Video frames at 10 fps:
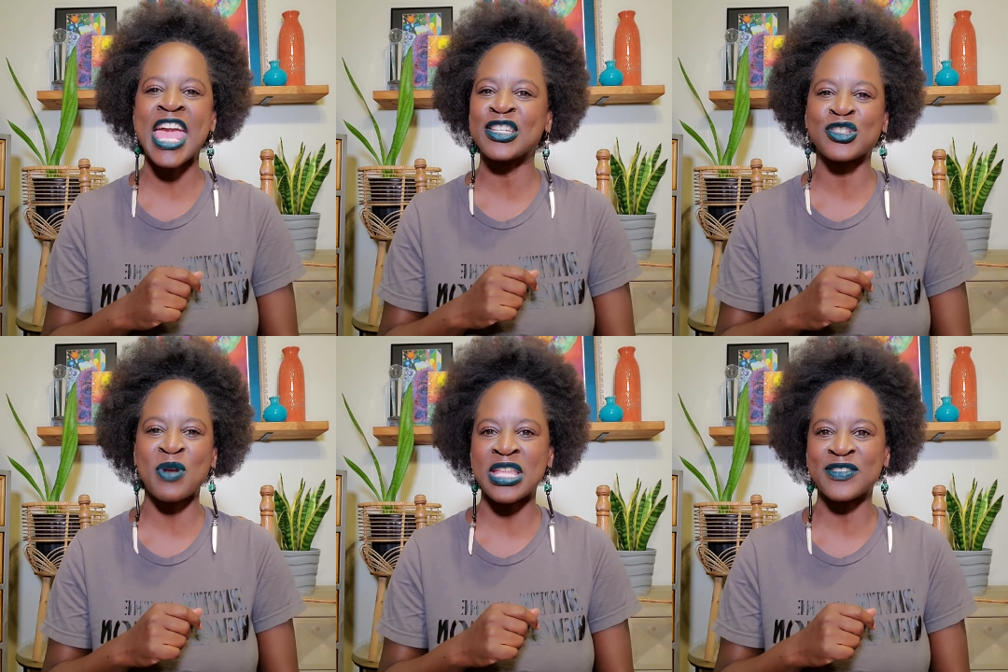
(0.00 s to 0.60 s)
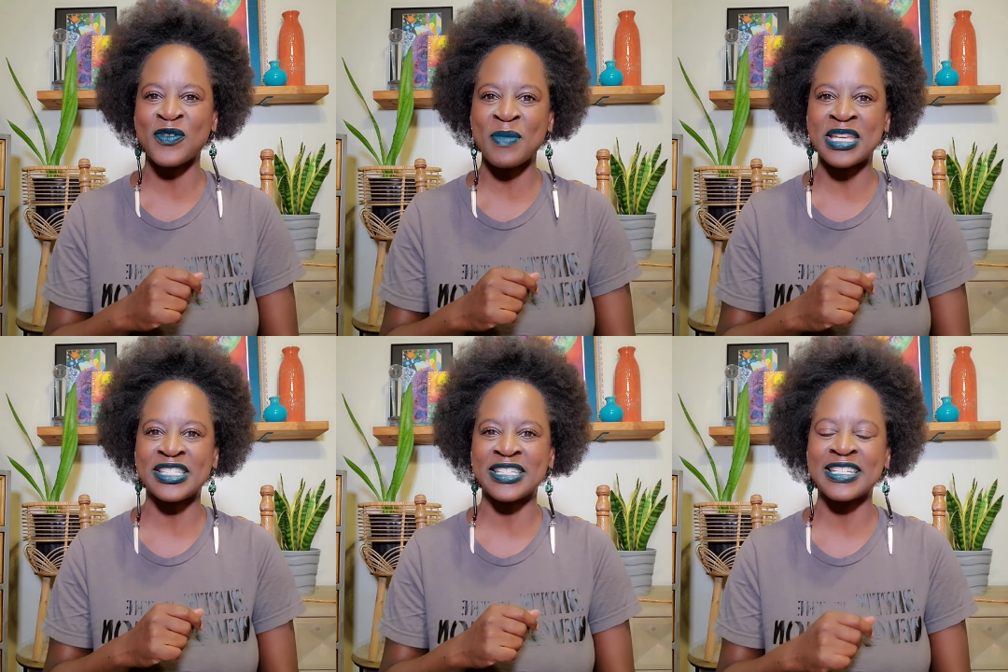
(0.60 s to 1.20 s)
and
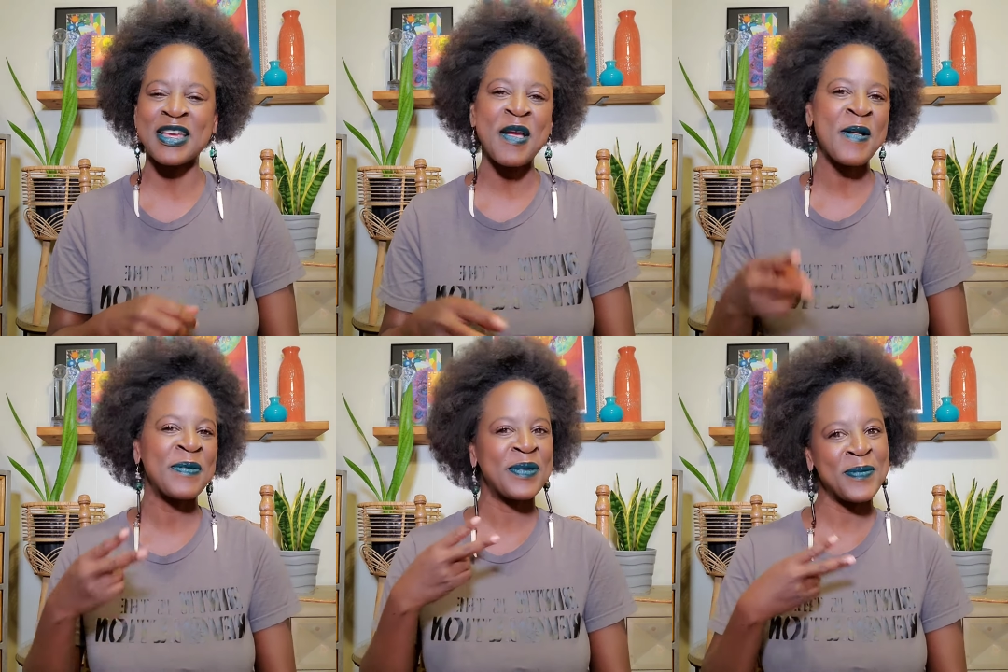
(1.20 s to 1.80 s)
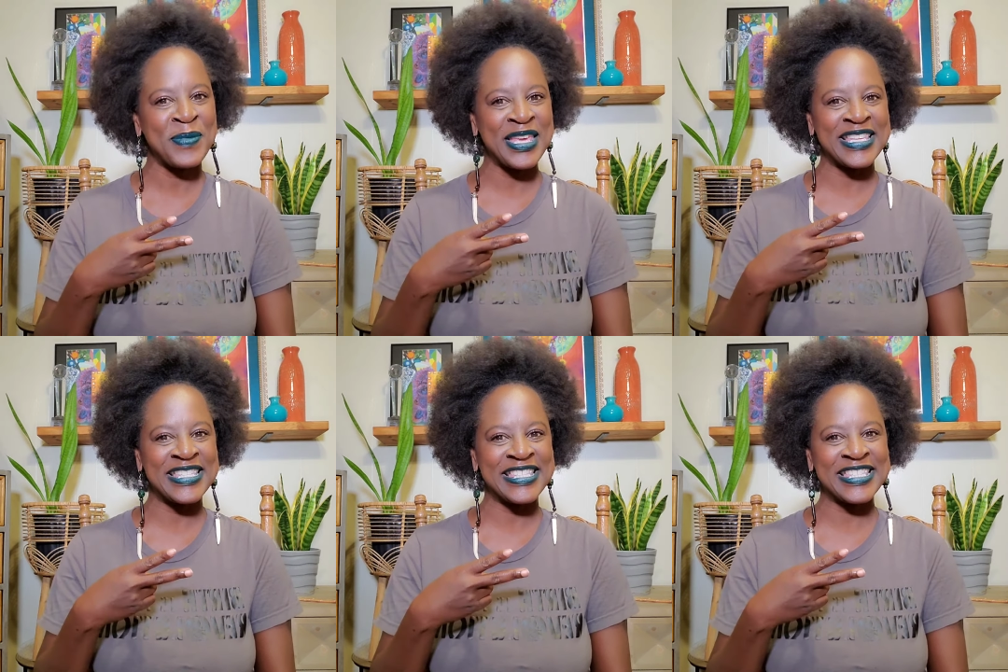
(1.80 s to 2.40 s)
transformation.
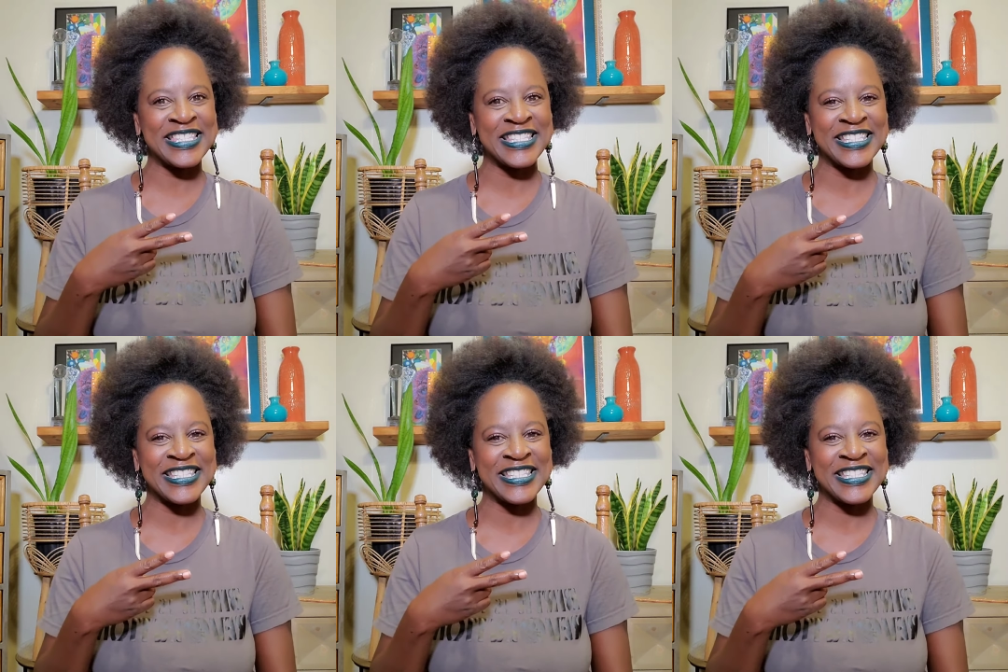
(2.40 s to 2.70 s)
Peace.